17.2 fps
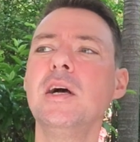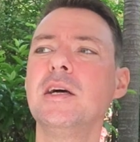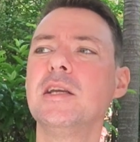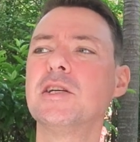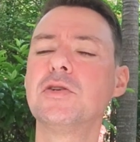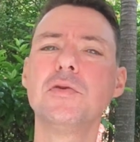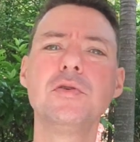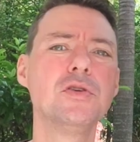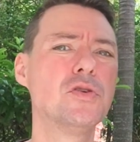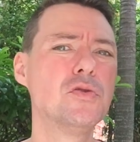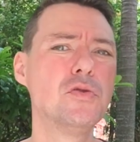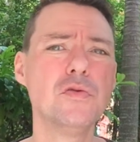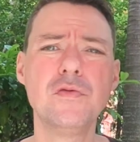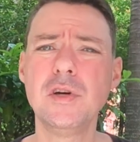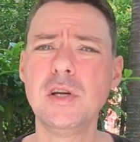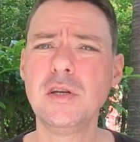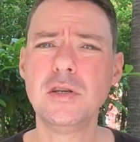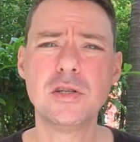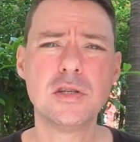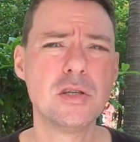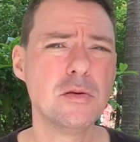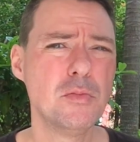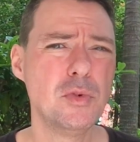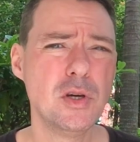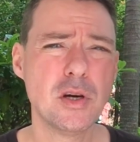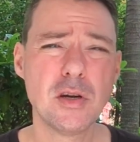There's all these cool, really
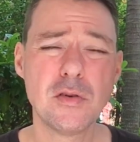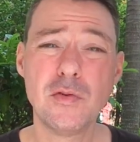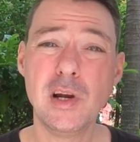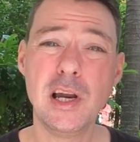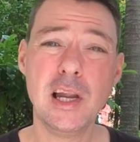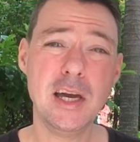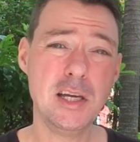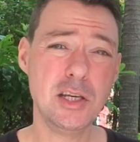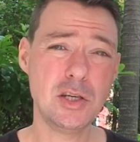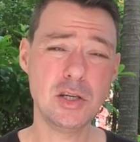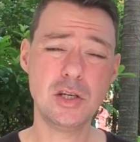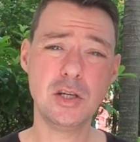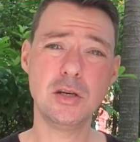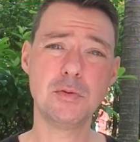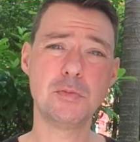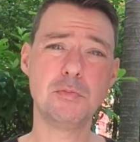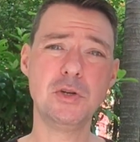symbiotic relationships